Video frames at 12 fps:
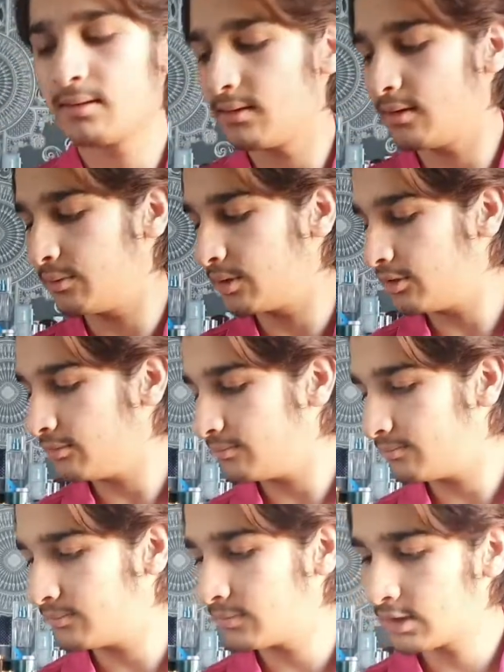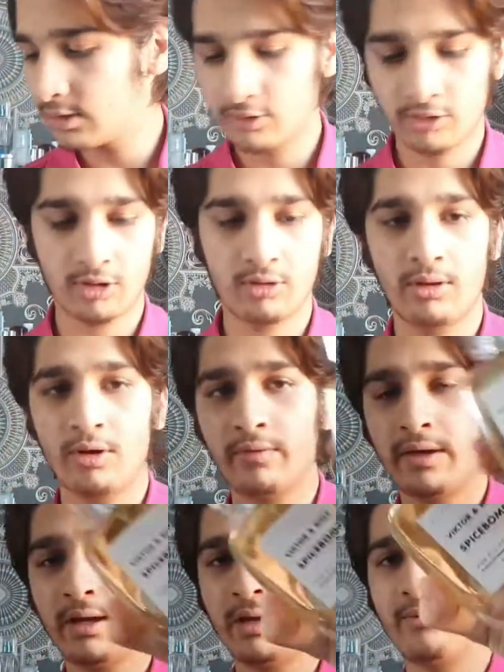There we go. So
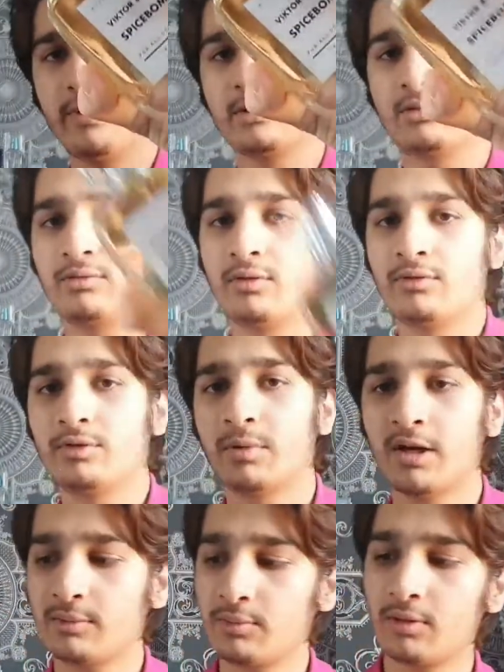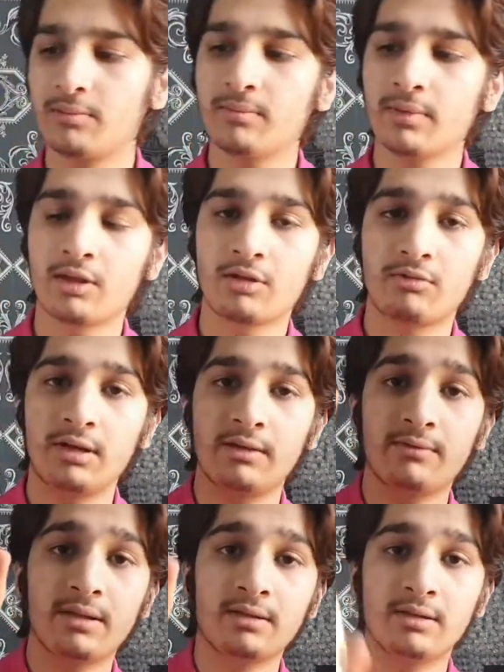over here I have Victor & Rolf Spice Bomb, Creed
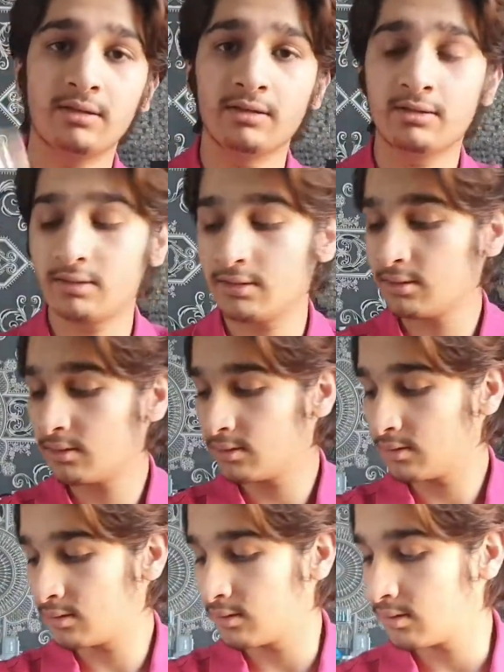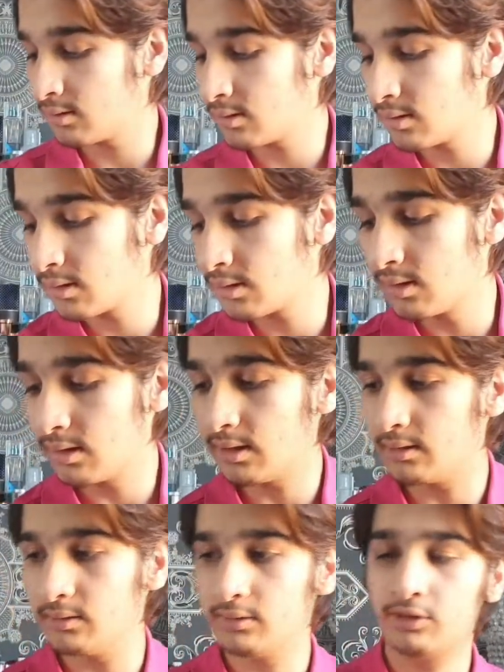Aventus
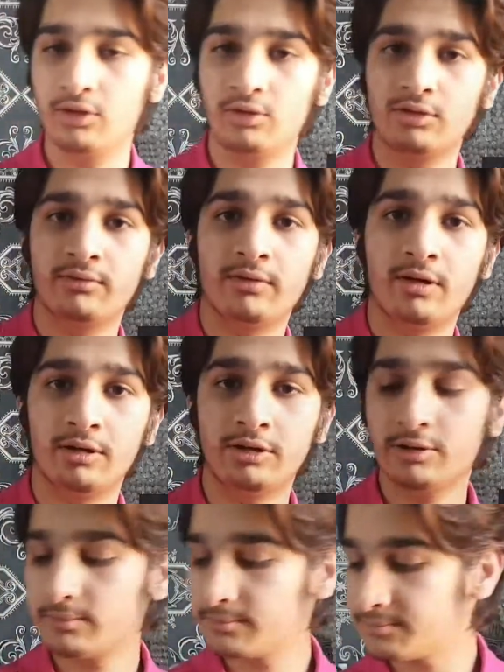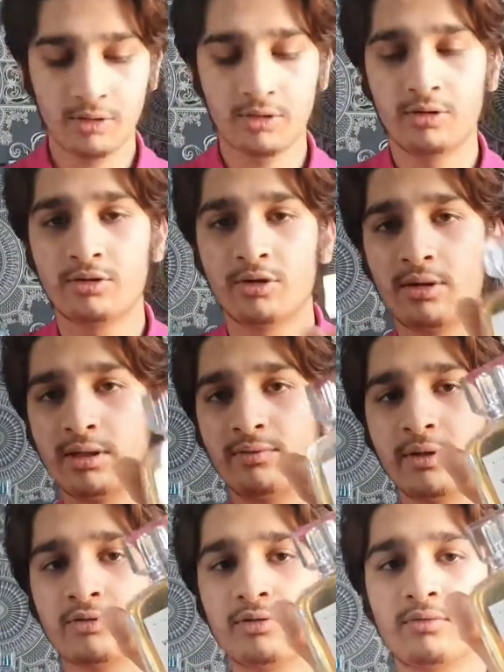and Dior Sauvage. So this
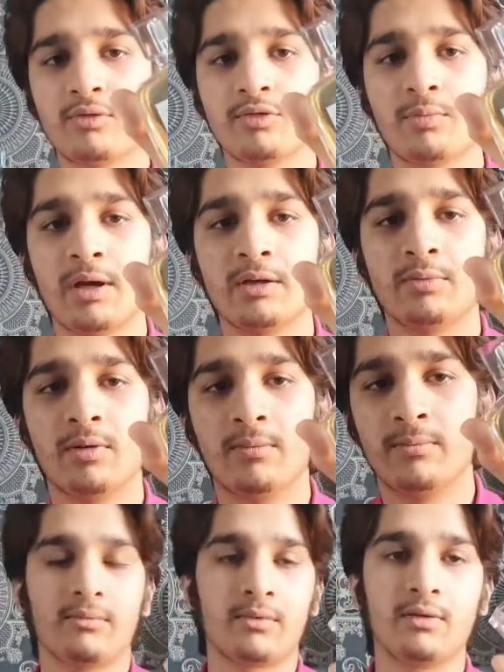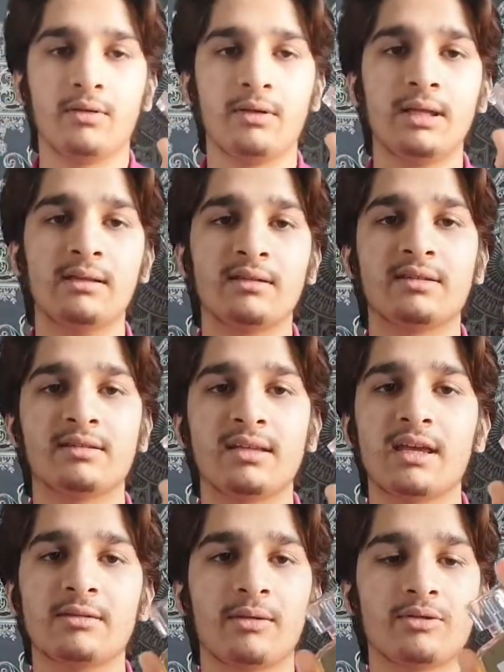Victor & Rolf Spice Bomb, needless to
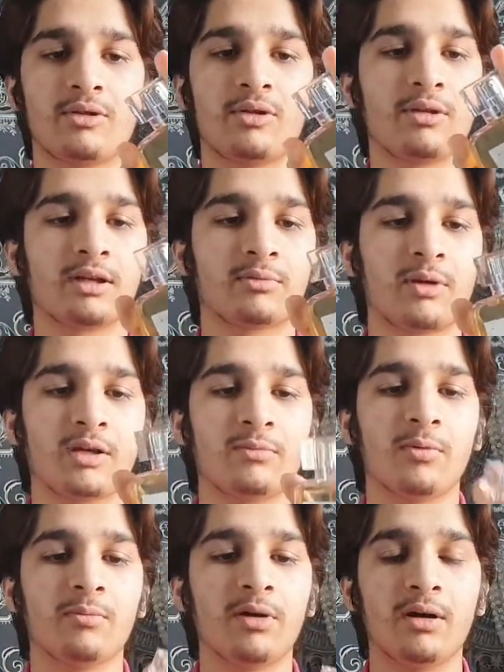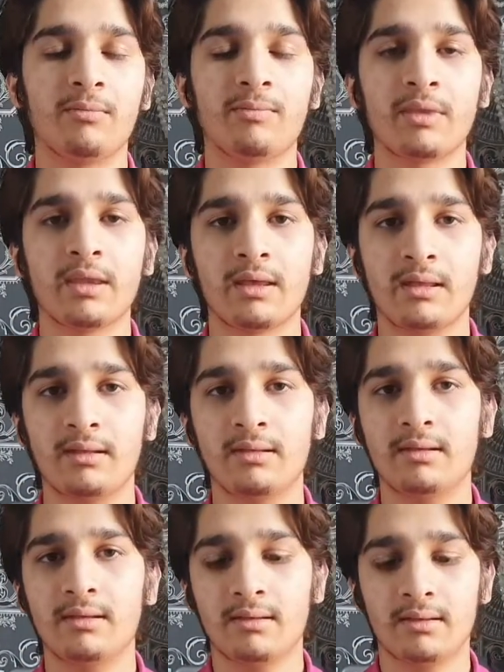say it smells a lot like Spice Bomb, but it
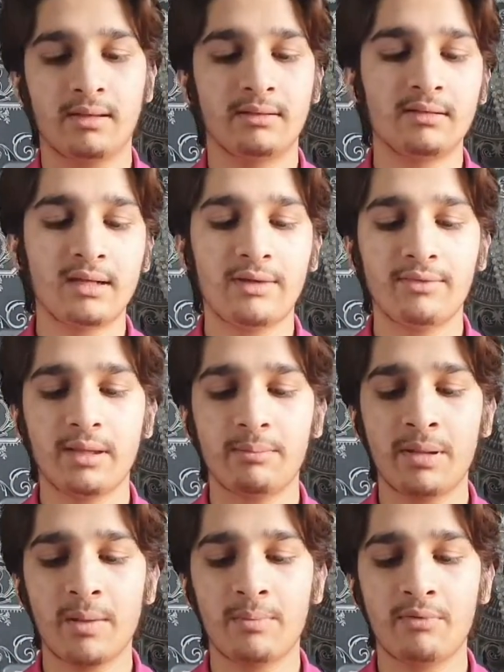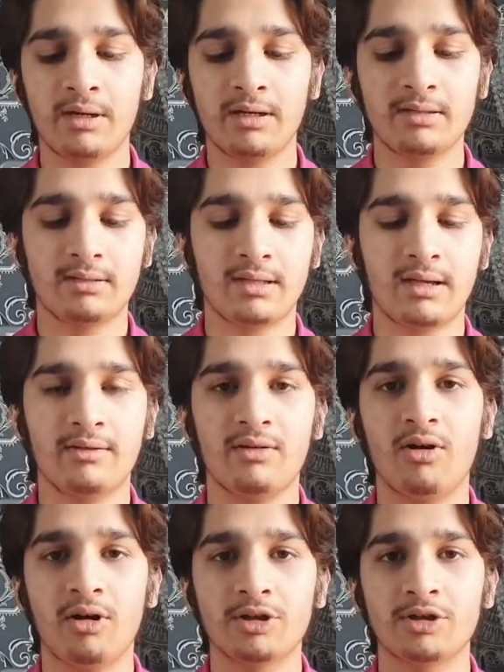doesn't have that pepperiness, that
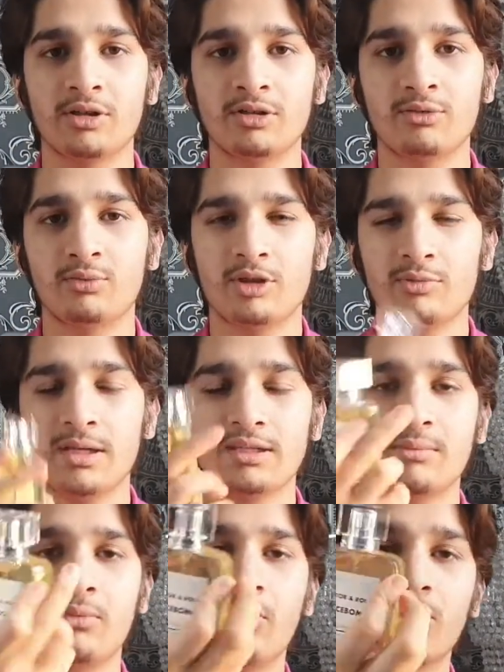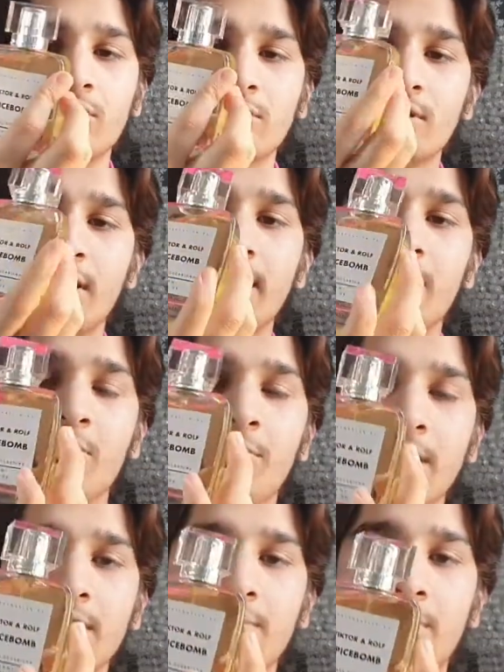harshness, which makes it slightly more
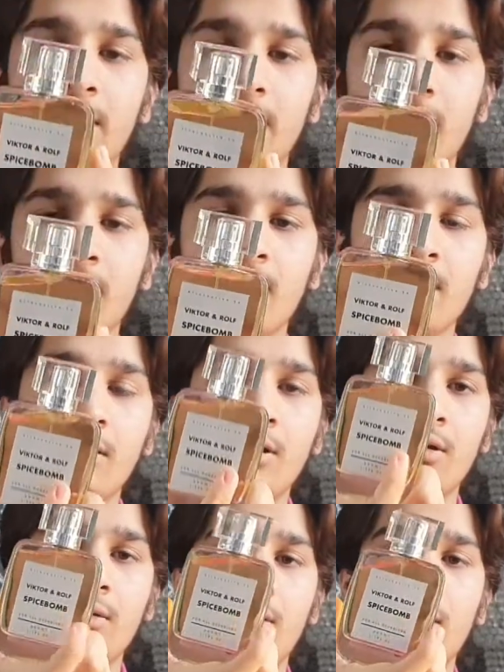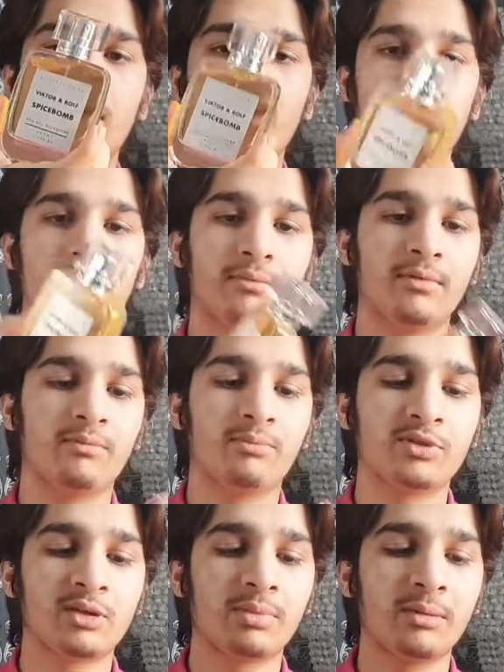mass appealing.
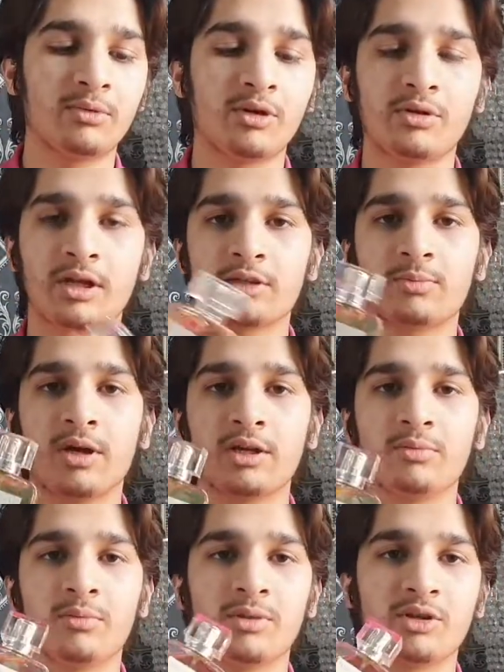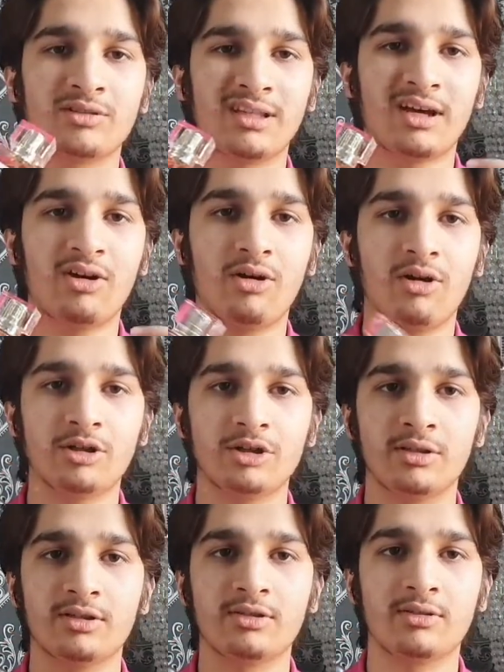Some people don't like Spice Bomb because of that
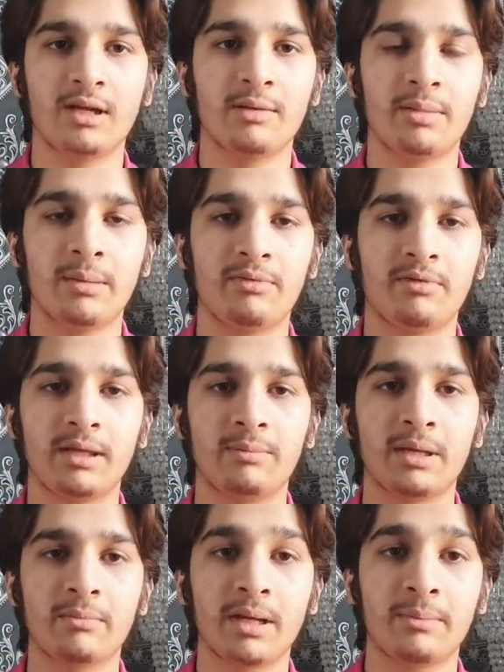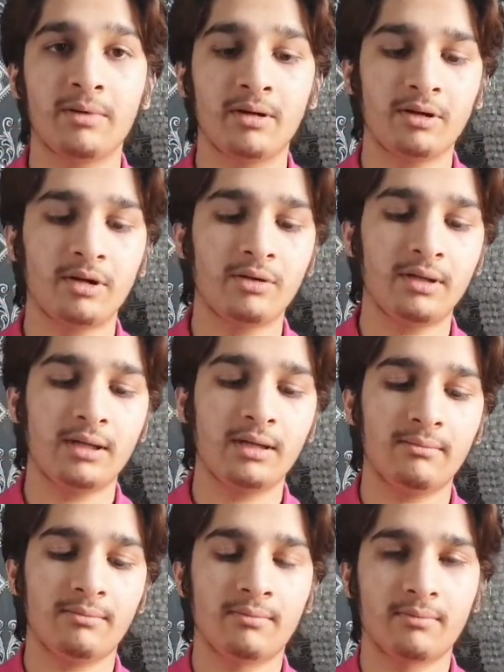harshness, that peppery pink pepper note in
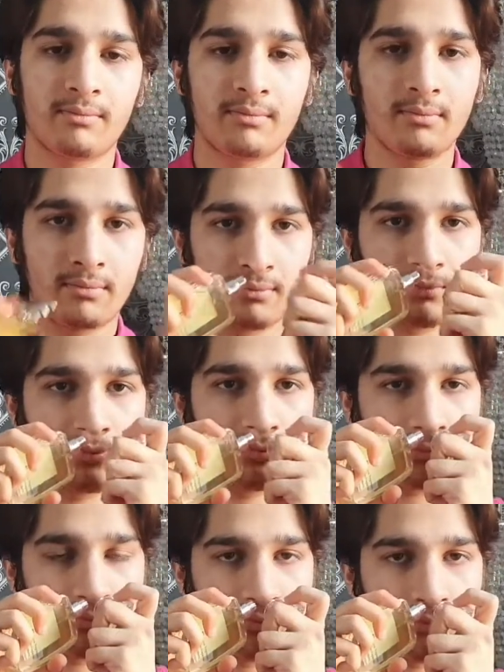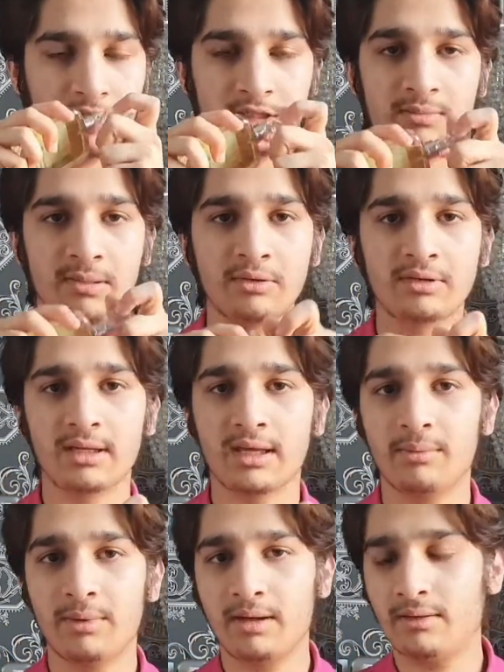it. And it smells like
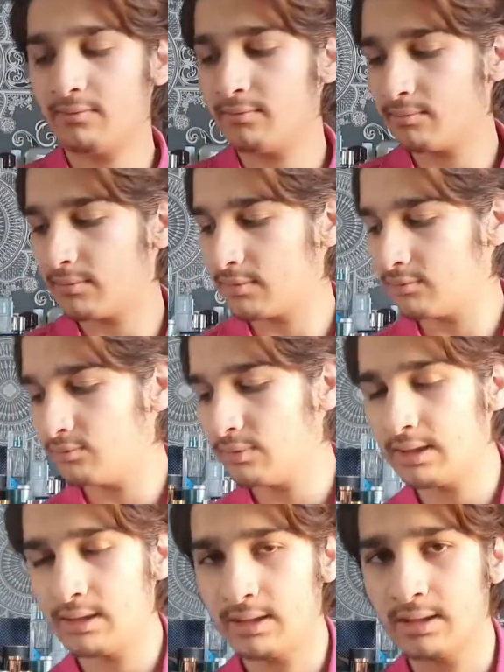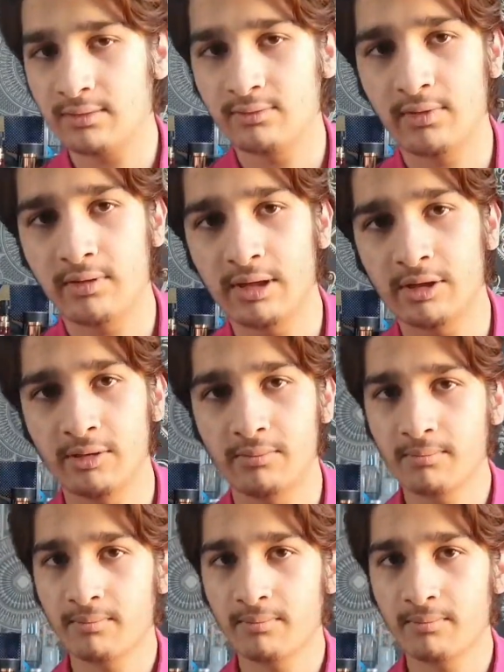it, but it really is very good.